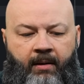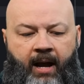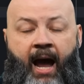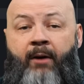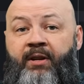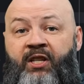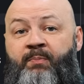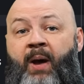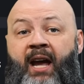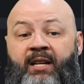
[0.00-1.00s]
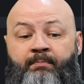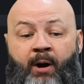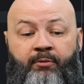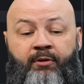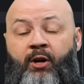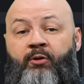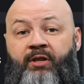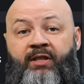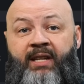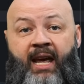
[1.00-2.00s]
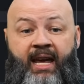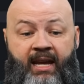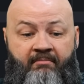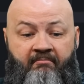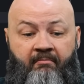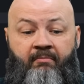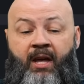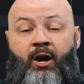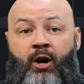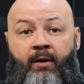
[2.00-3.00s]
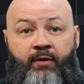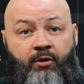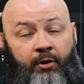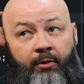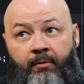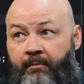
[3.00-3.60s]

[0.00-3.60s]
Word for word: I would expect both of those to say they are a viewer.